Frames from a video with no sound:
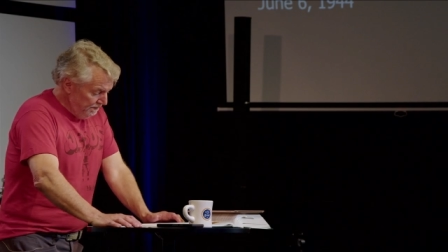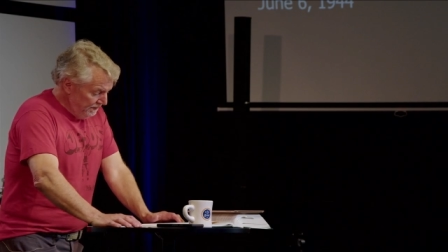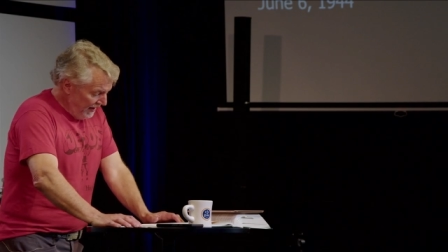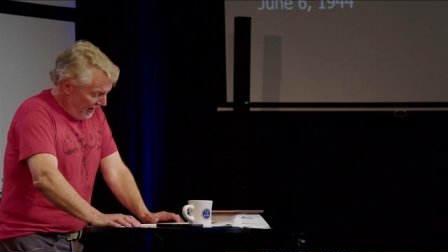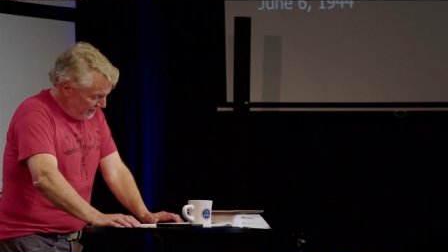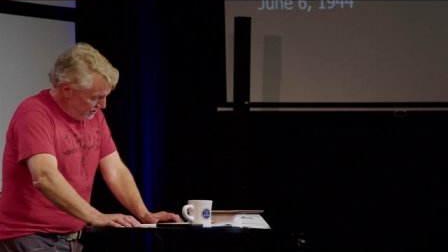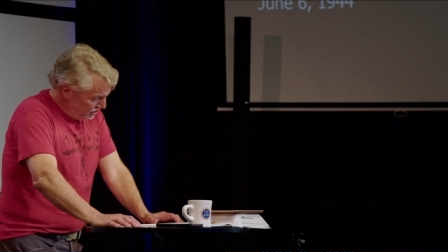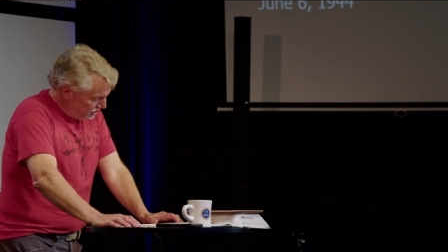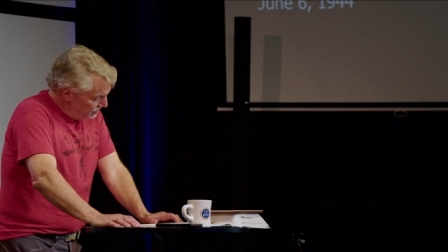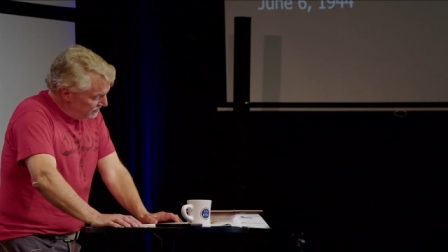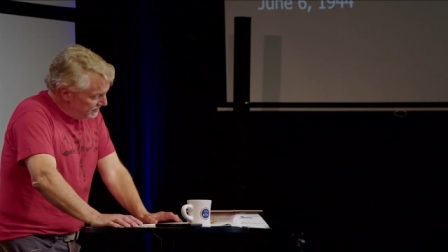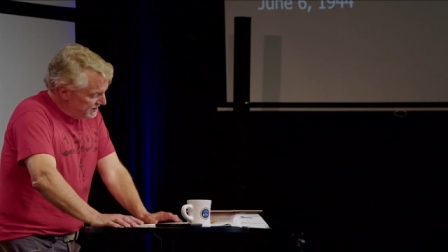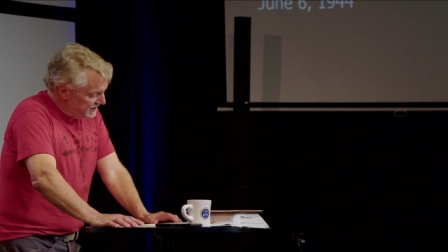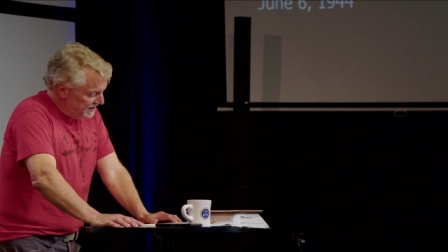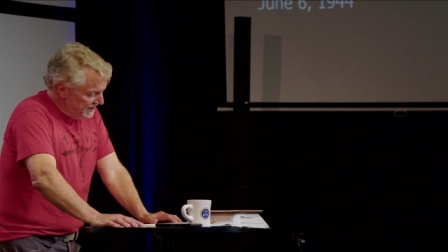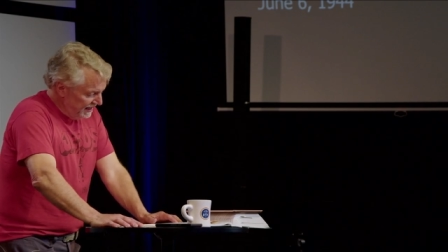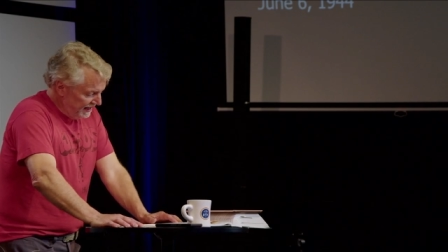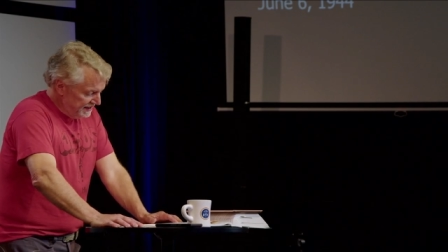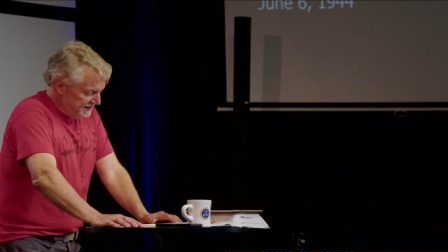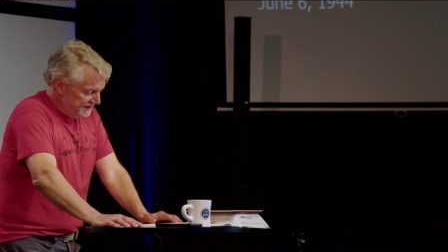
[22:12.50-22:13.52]
On June
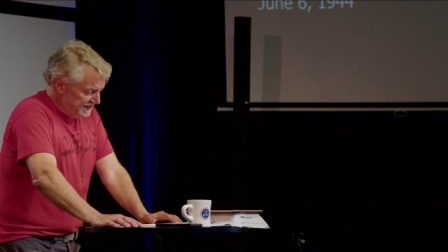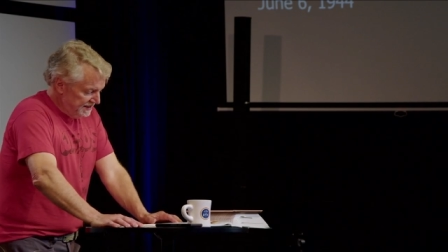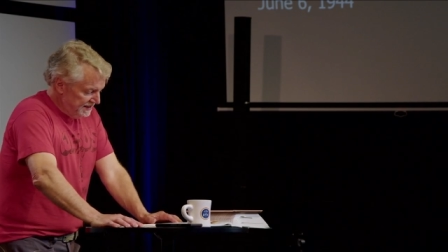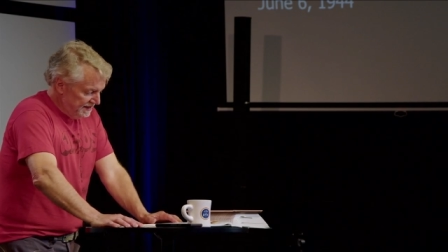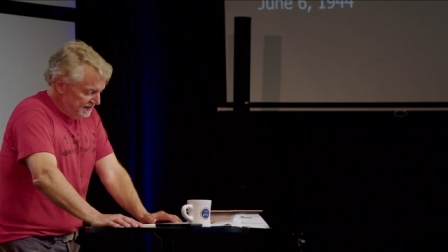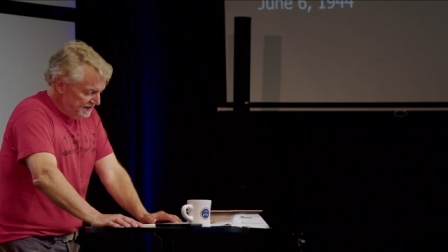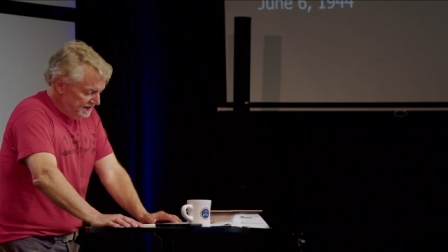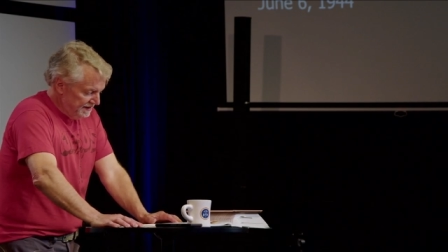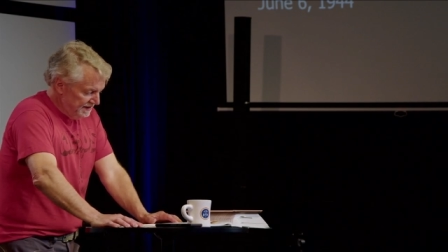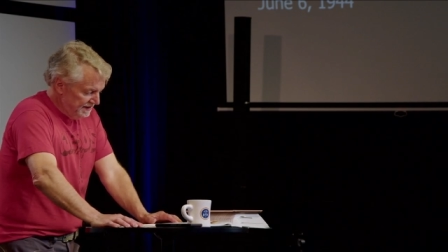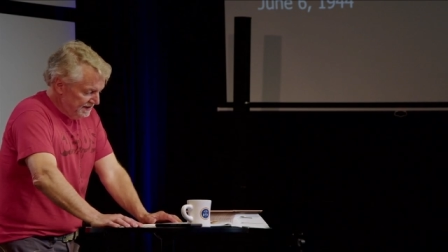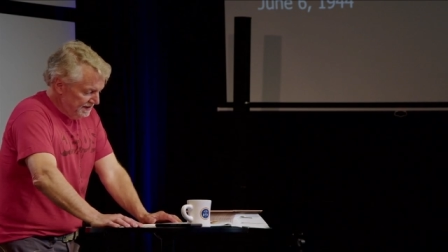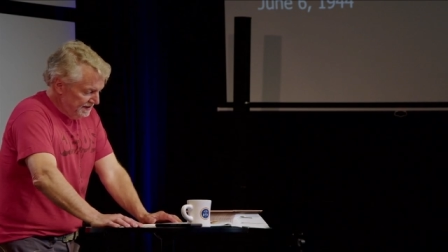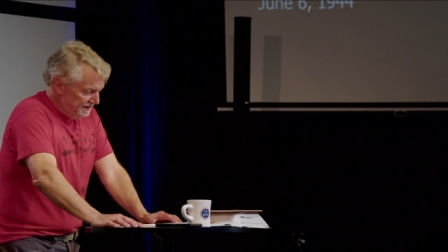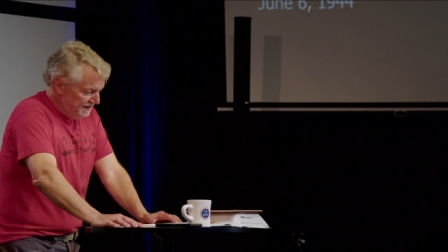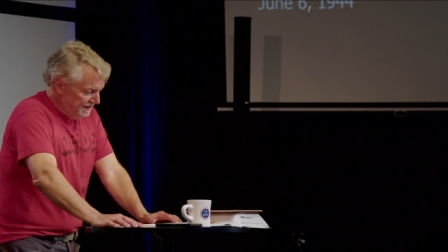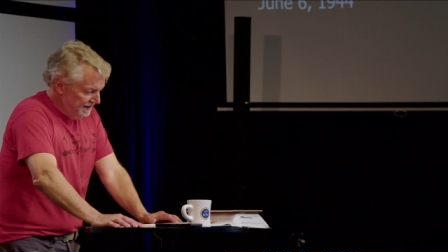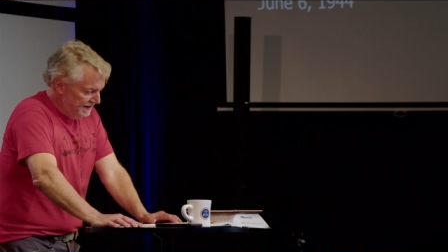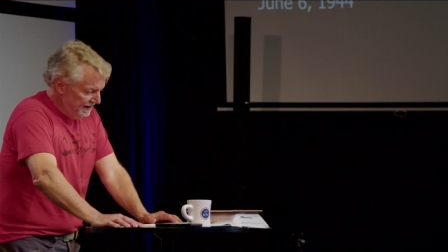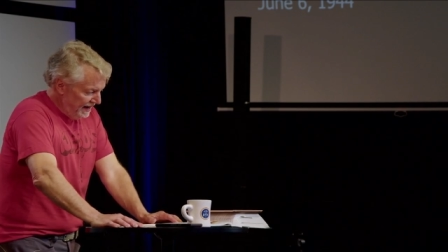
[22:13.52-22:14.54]
6,
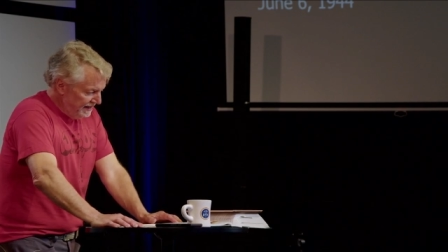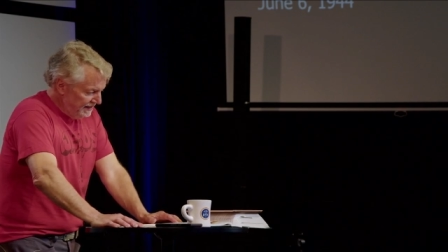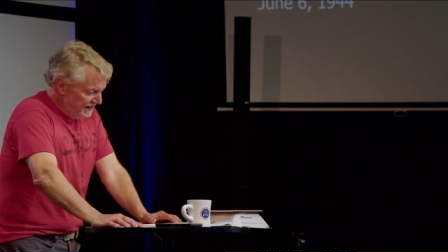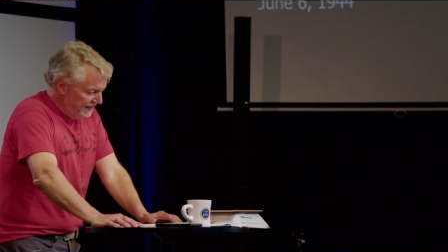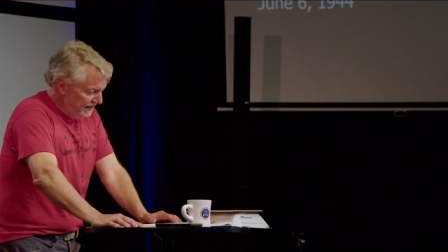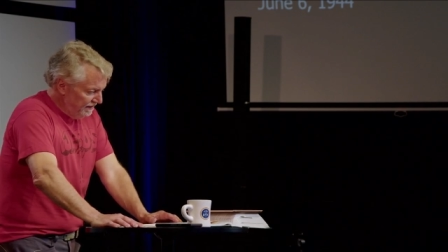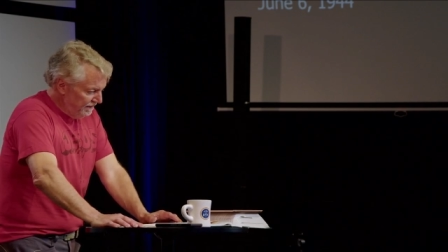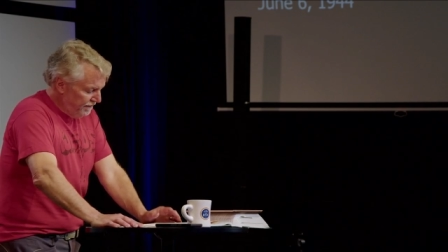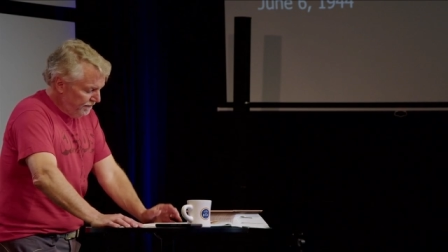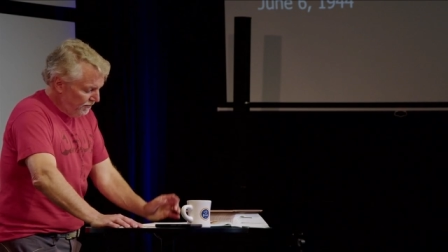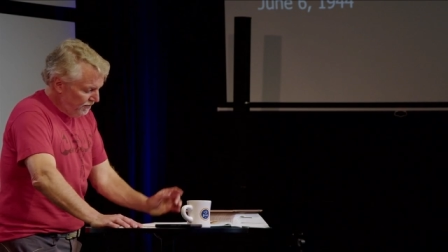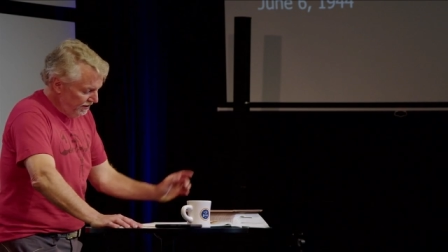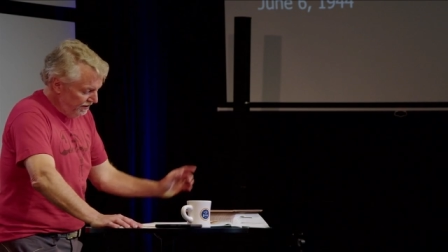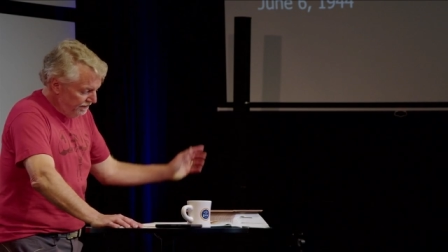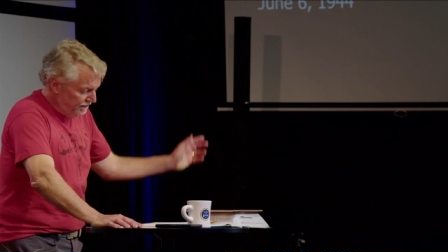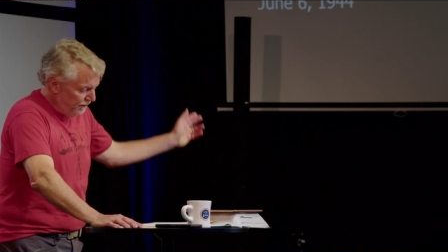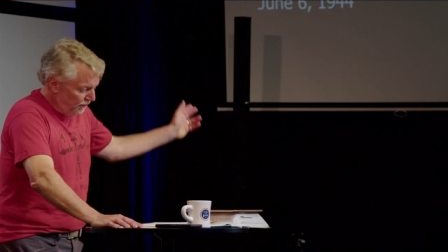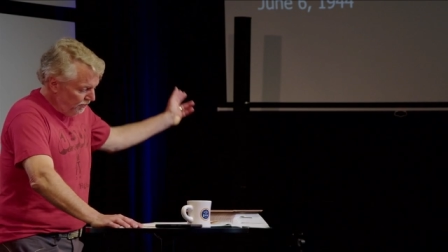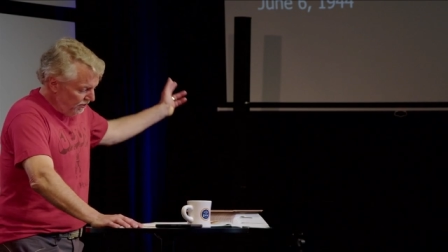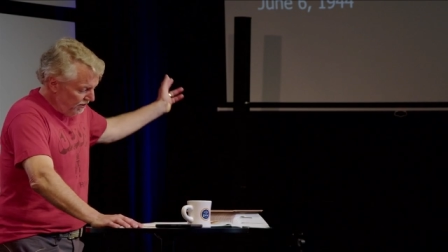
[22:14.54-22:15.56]

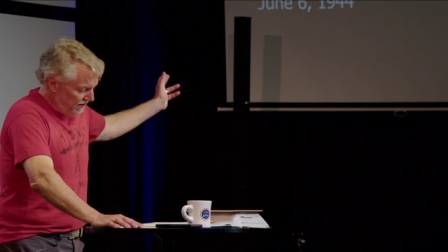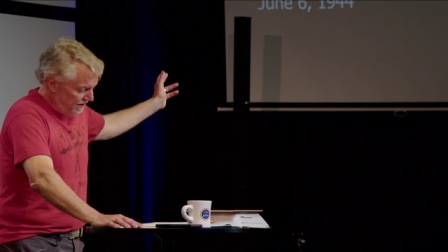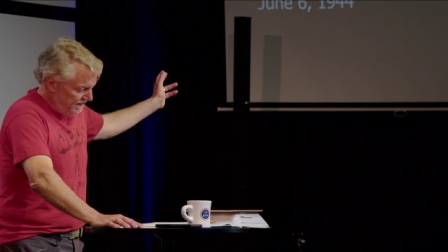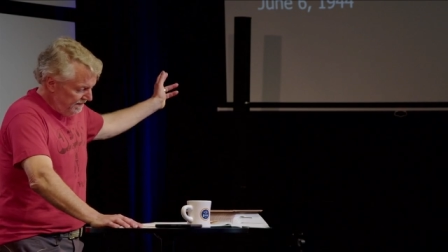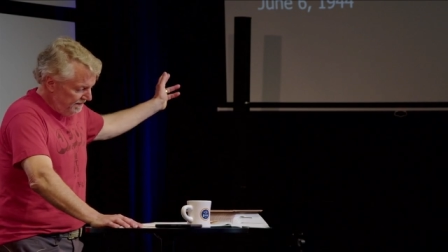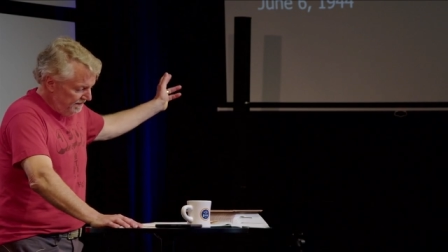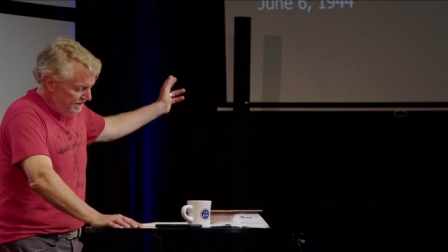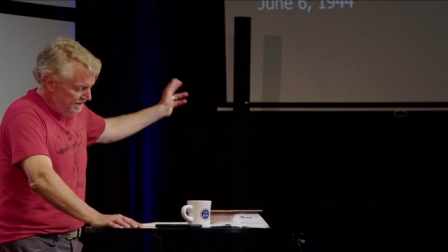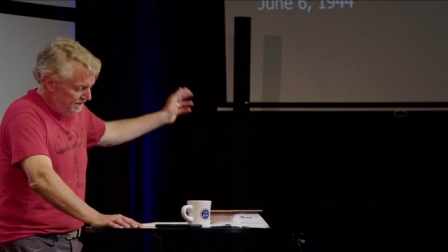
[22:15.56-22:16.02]
1944,